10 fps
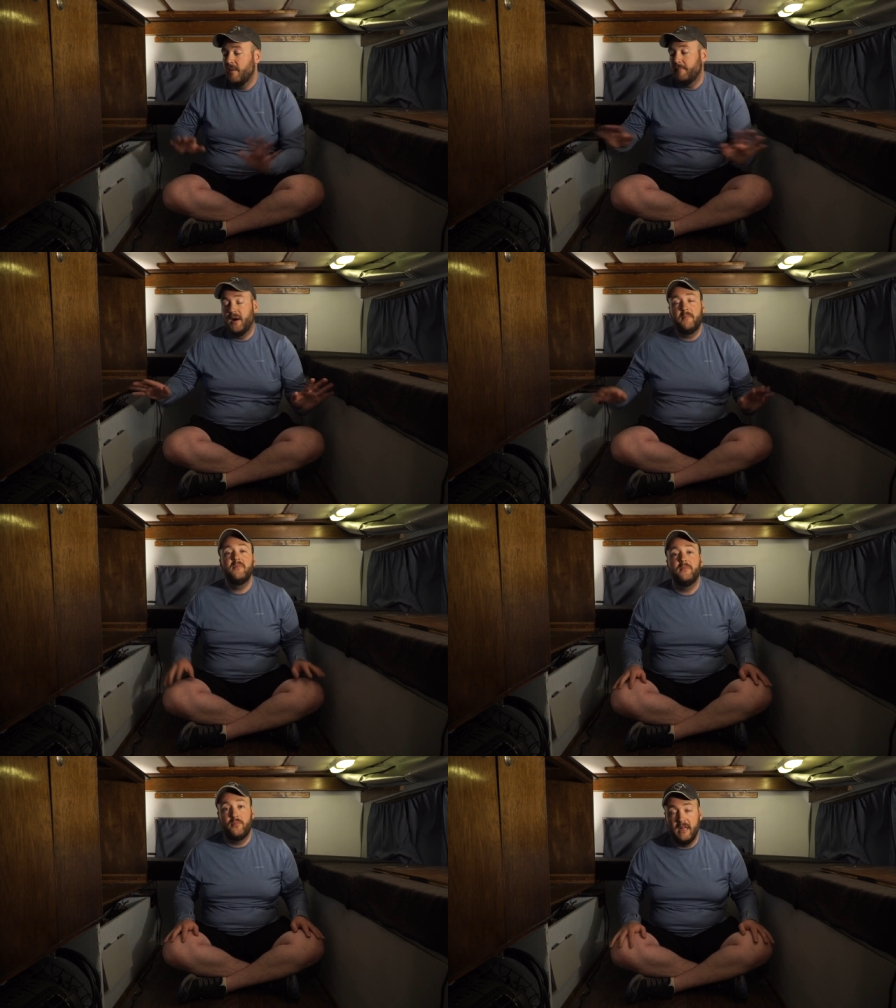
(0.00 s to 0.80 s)
But
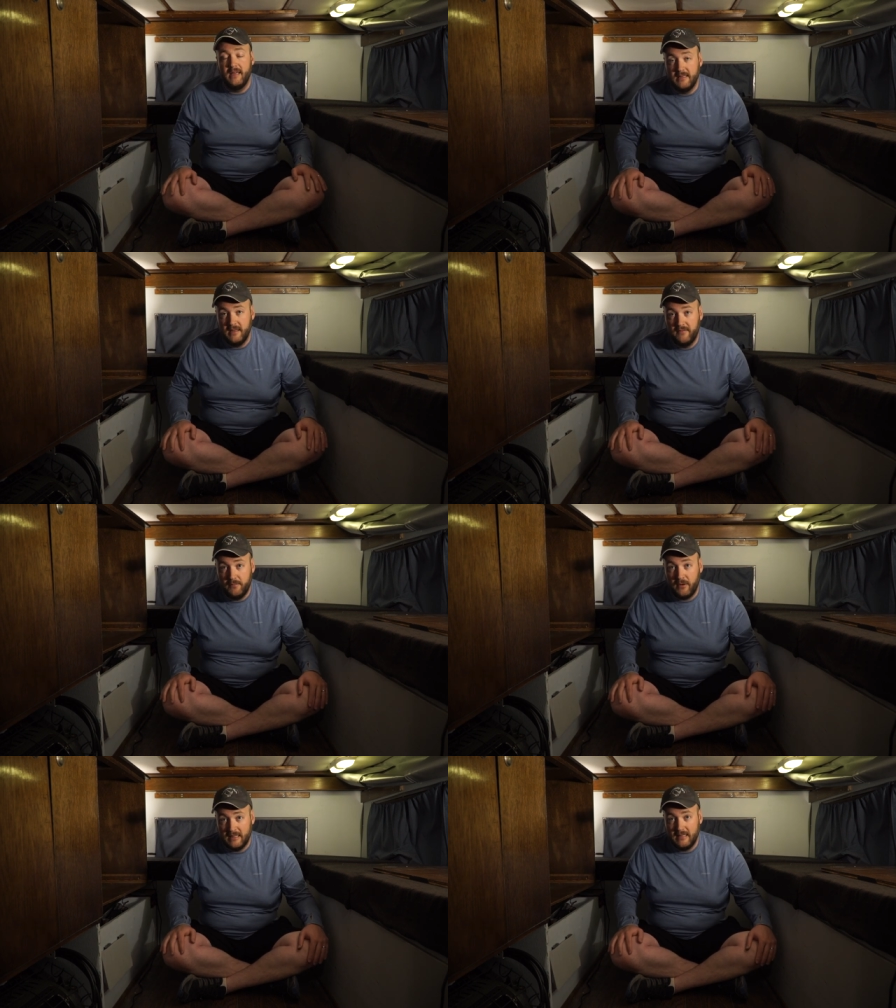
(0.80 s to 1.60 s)
pretty easy
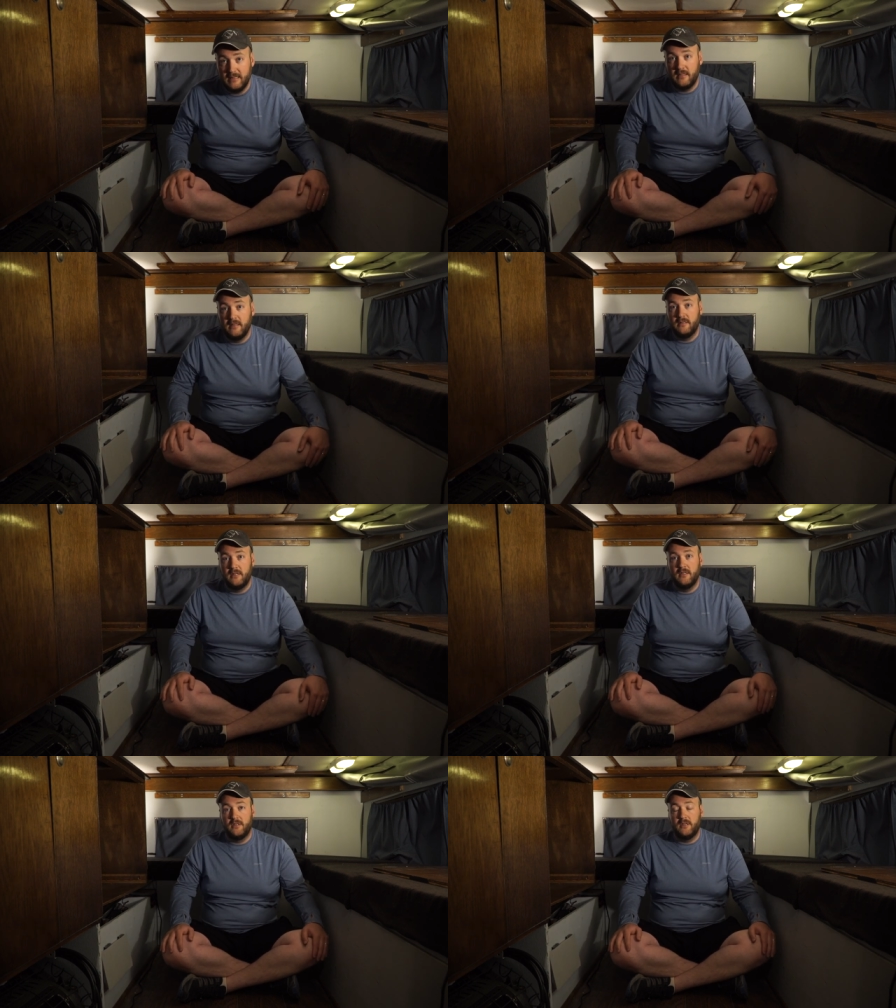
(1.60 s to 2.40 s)
process to,
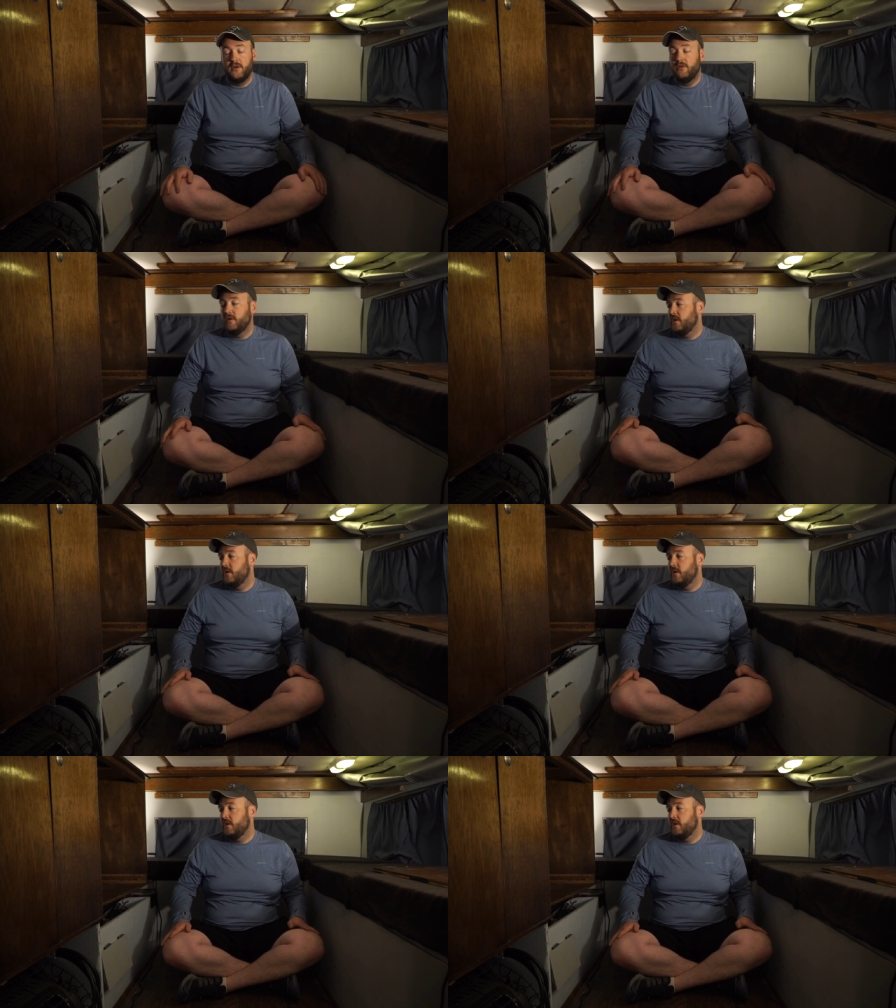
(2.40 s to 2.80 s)
to, to do.